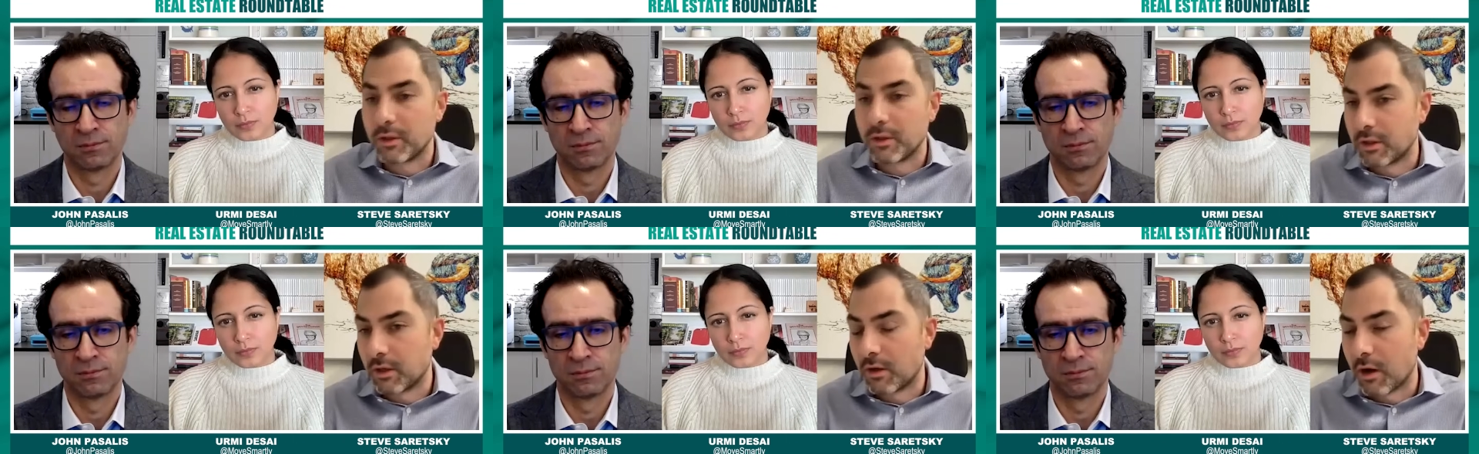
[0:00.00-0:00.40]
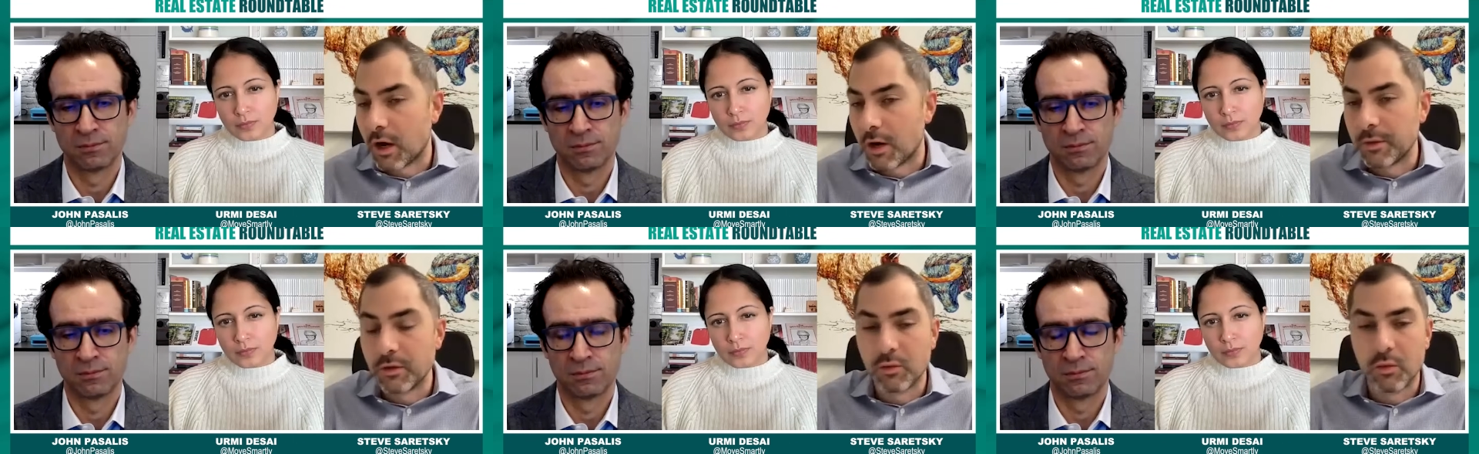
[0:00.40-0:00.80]
Speaker 1: because the
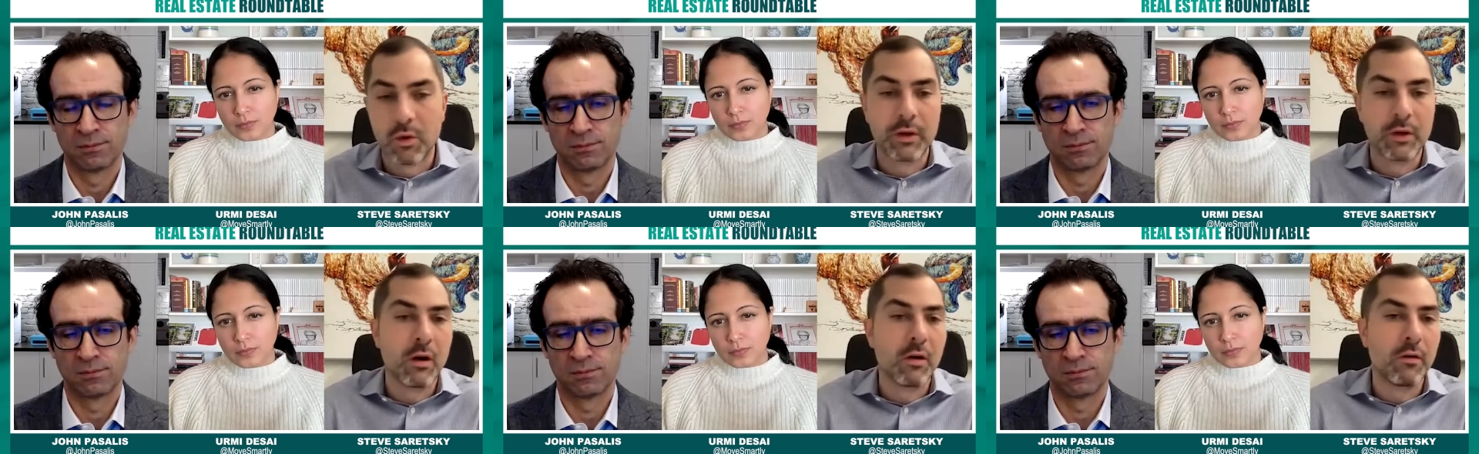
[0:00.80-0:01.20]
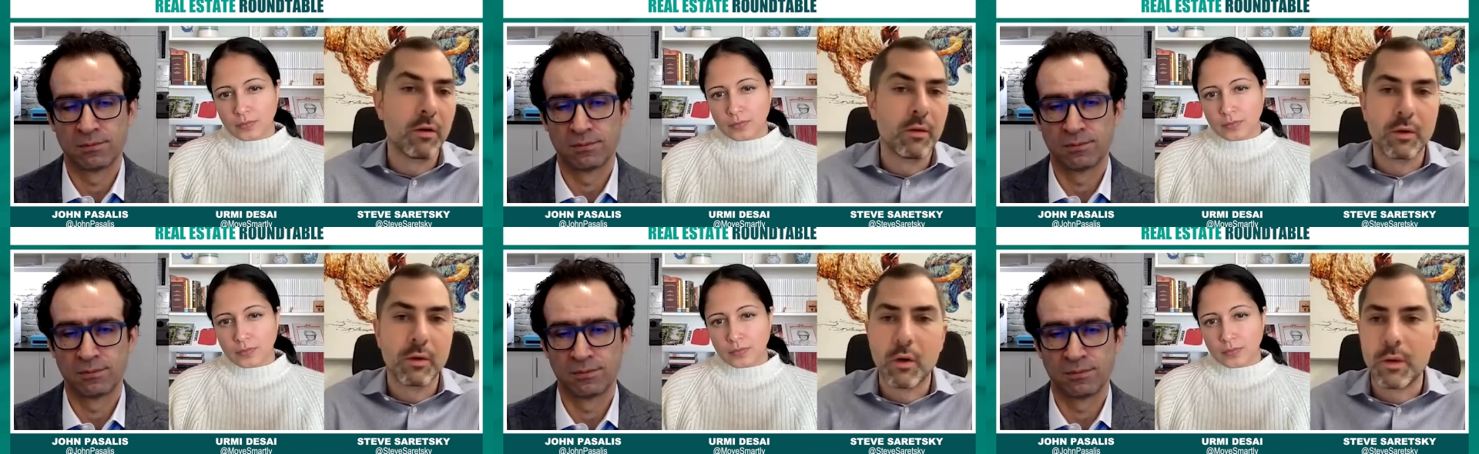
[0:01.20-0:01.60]
economy is rolling
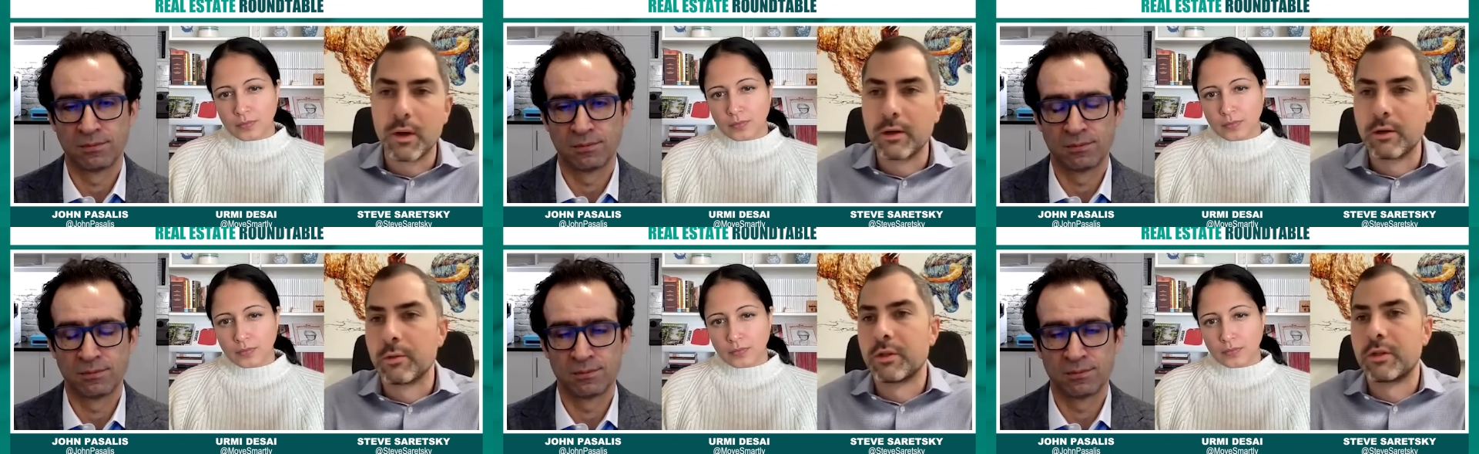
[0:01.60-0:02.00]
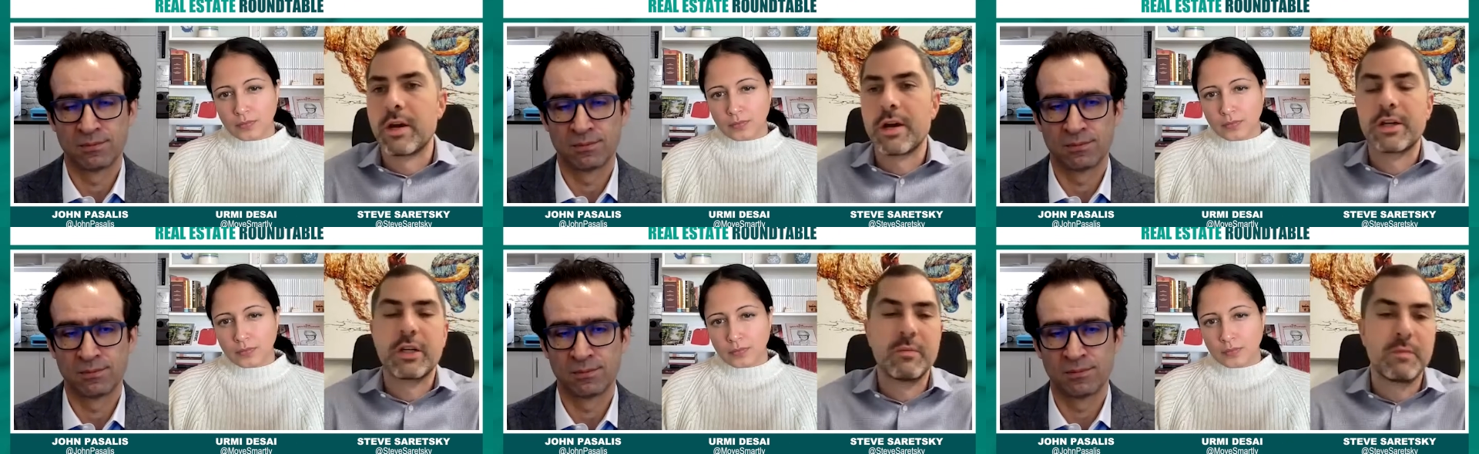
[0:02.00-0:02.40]
over. We're going into
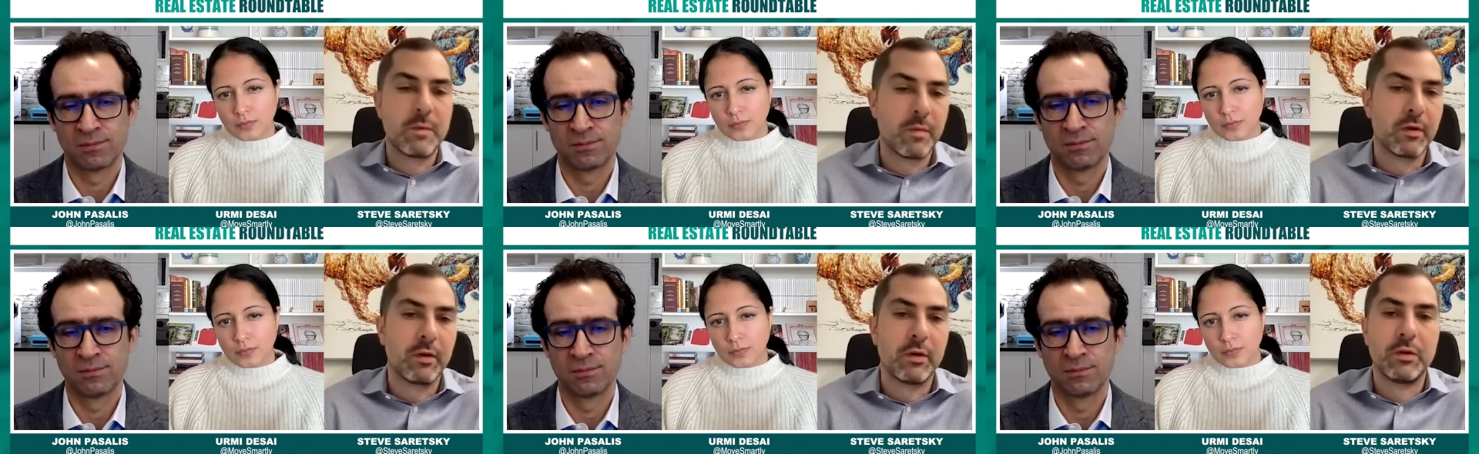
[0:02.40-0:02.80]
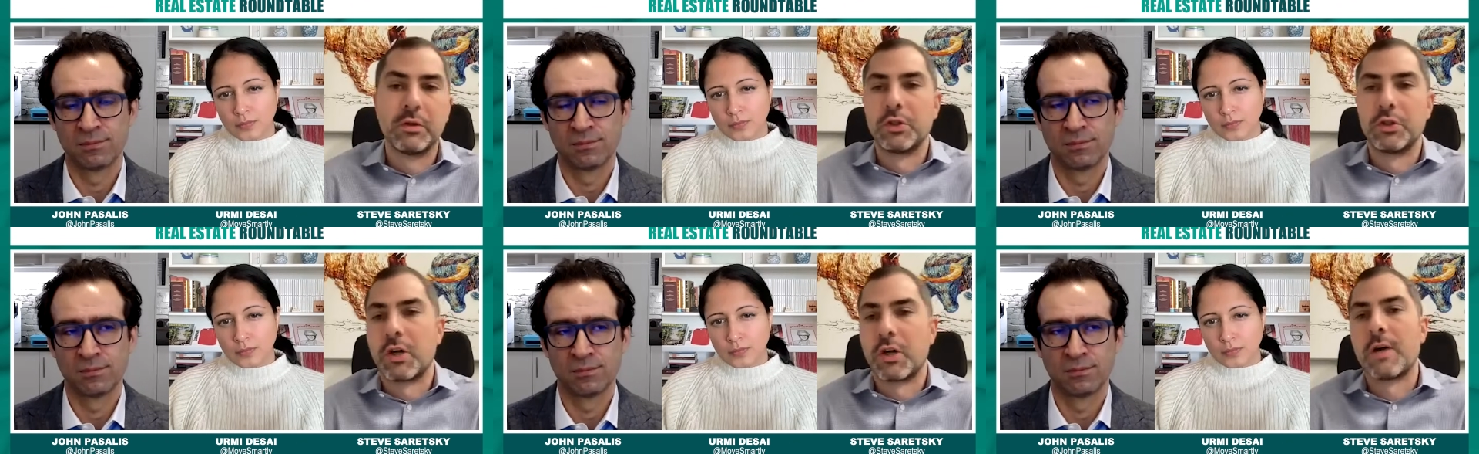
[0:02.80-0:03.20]
recession. People are going to lose
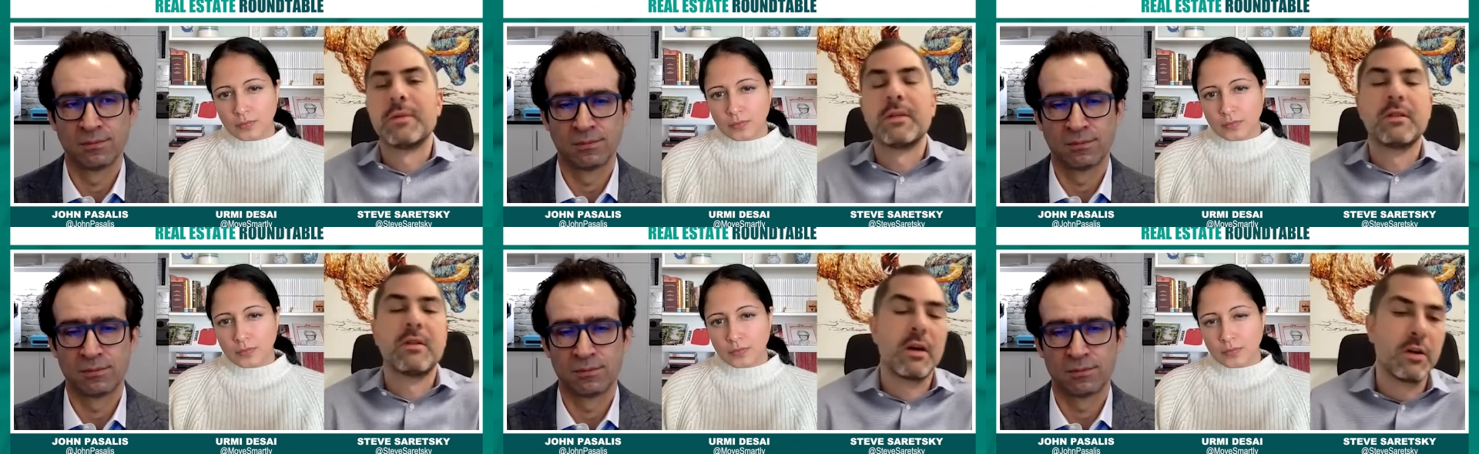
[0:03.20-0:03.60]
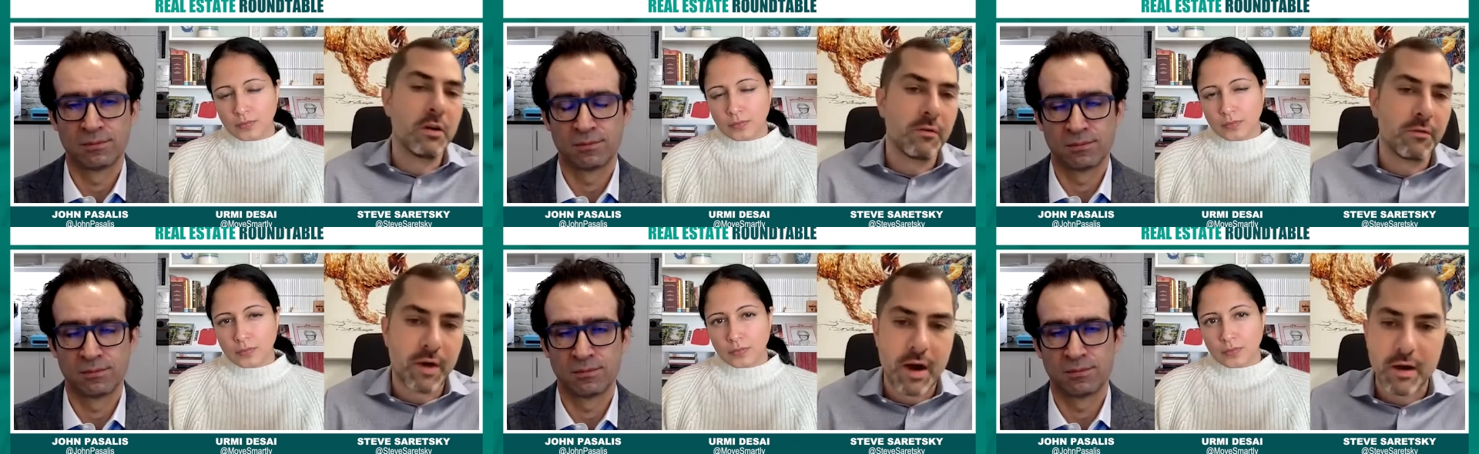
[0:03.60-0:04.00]
their jobs. It's not
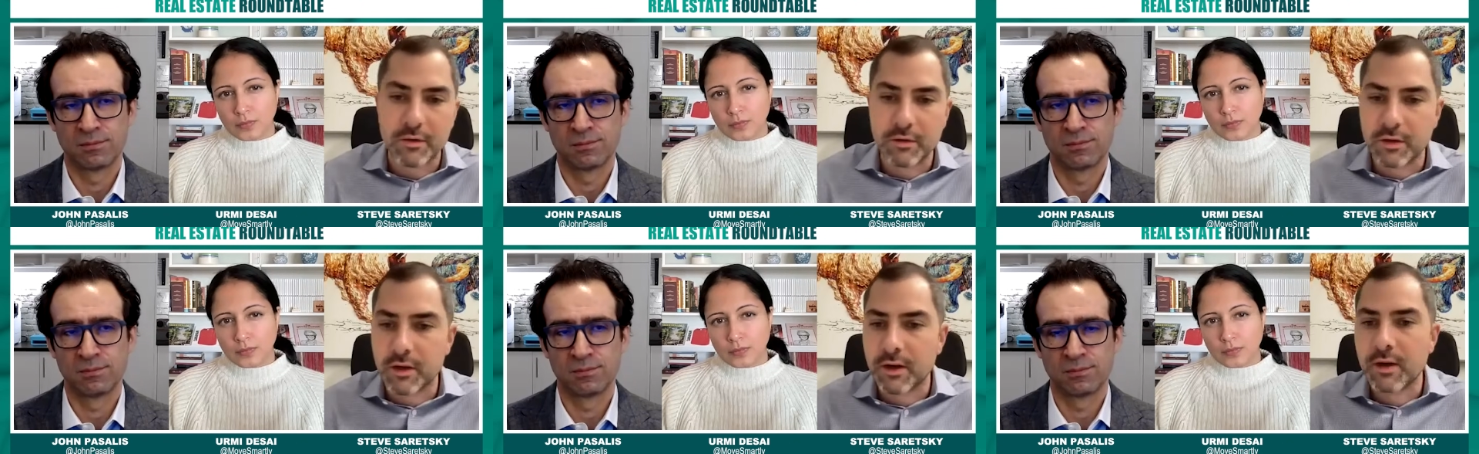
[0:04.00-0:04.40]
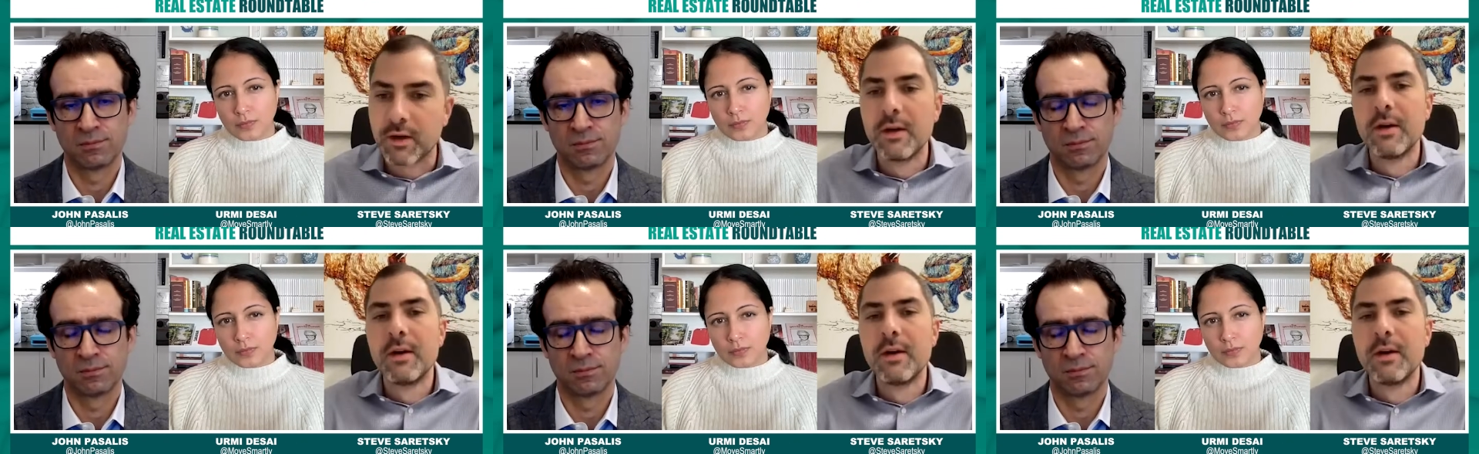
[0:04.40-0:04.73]
good for housing.